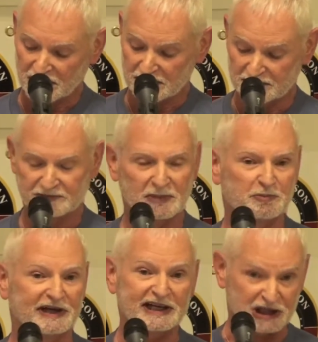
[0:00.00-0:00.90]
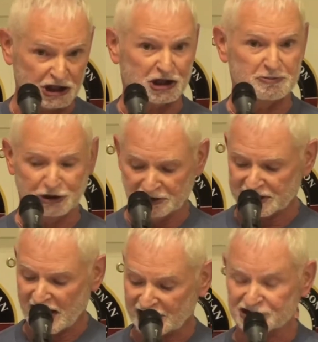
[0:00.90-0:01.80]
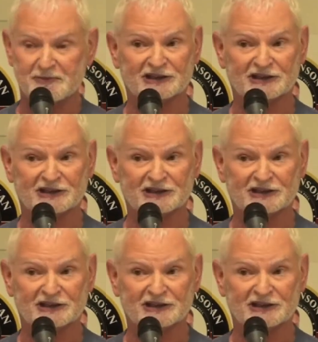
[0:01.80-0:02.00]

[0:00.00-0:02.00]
but he can communicate his